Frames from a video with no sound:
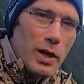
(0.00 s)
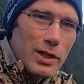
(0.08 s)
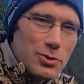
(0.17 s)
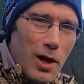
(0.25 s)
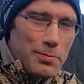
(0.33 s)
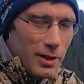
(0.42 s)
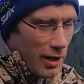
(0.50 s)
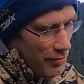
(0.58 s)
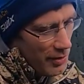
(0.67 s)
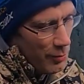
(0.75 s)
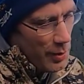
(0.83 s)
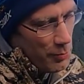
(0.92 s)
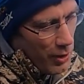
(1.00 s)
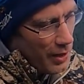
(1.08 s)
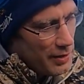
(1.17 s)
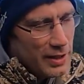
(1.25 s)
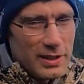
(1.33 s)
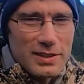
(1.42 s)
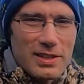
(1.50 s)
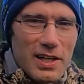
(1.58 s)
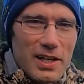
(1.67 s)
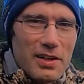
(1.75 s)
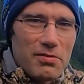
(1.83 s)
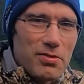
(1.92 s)
we got dropped off here, we brought these
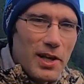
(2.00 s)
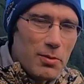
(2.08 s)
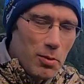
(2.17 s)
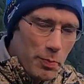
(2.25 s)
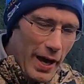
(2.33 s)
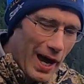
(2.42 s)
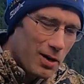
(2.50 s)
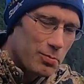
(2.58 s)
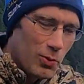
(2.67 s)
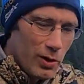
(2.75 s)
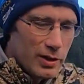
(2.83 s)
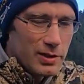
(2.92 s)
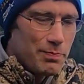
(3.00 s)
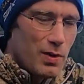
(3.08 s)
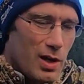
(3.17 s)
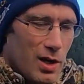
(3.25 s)
inflatable paddle boards.